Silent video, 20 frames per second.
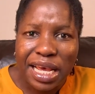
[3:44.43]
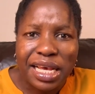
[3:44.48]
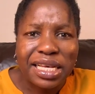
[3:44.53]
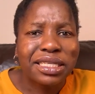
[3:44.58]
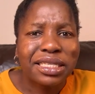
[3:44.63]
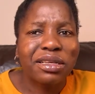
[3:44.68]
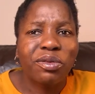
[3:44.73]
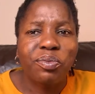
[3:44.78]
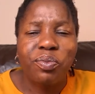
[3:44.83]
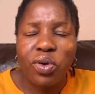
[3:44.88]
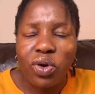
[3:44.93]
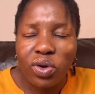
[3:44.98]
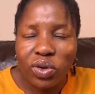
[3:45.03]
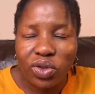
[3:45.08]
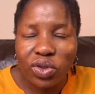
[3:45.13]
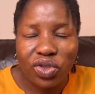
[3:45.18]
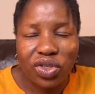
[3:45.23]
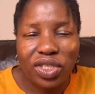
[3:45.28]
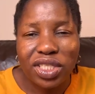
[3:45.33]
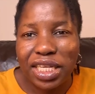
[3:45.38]

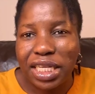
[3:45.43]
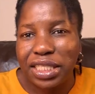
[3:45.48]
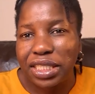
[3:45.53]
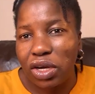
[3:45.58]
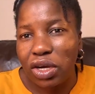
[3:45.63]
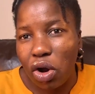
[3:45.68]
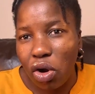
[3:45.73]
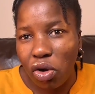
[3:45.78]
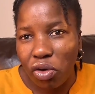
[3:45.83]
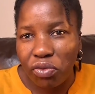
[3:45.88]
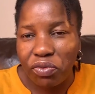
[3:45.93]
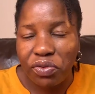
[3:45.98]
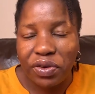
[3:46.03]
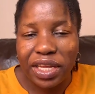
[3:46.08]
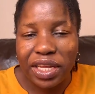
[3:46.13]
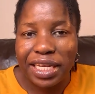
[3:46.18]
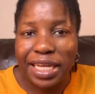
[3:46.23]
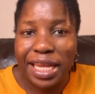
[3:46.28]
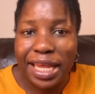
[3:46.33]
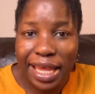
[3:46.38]
Suppose you're starting off
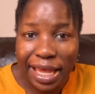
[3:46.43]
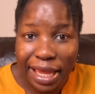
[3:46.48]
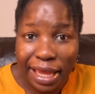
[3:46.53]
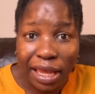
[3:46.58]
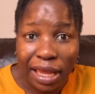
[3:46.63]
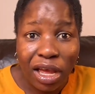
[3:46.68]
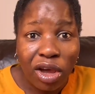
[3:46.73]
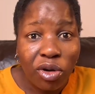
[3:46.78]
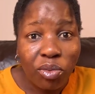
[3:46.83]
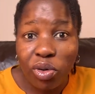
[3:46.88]
in care,